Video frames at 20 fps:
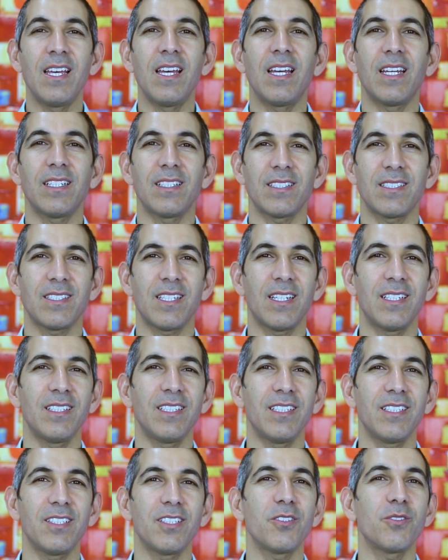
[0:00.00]
and send
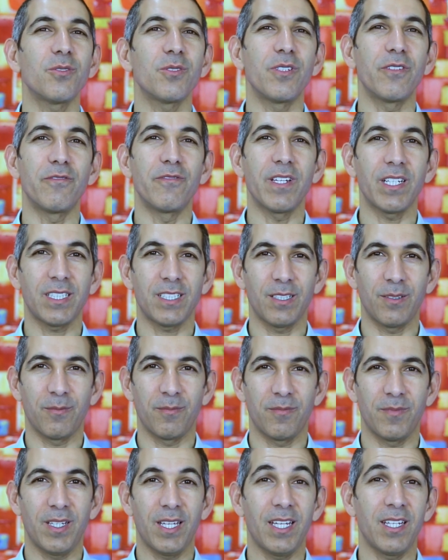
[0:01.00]
it to the
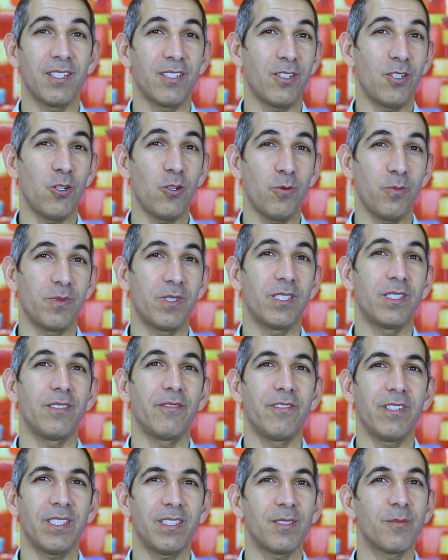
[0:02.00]
victim and hope that the
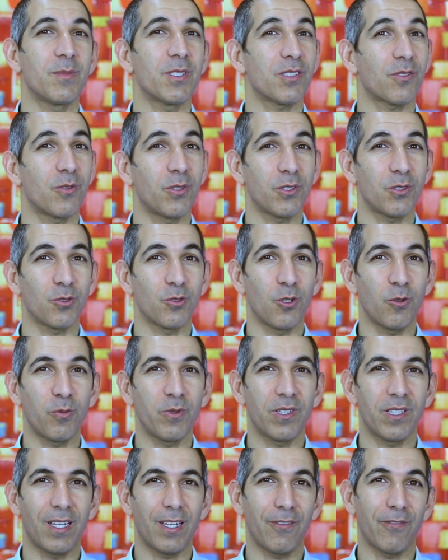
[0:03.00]
victim is going to
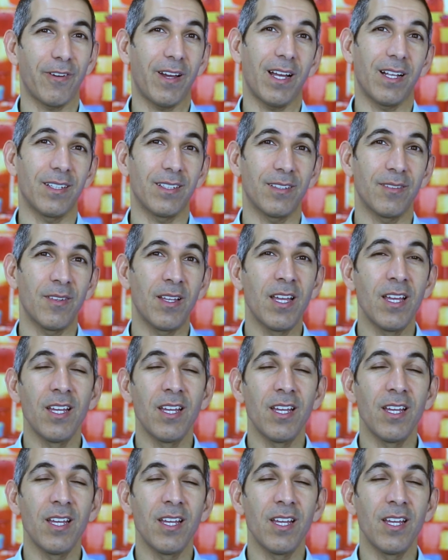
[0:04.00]
open that file.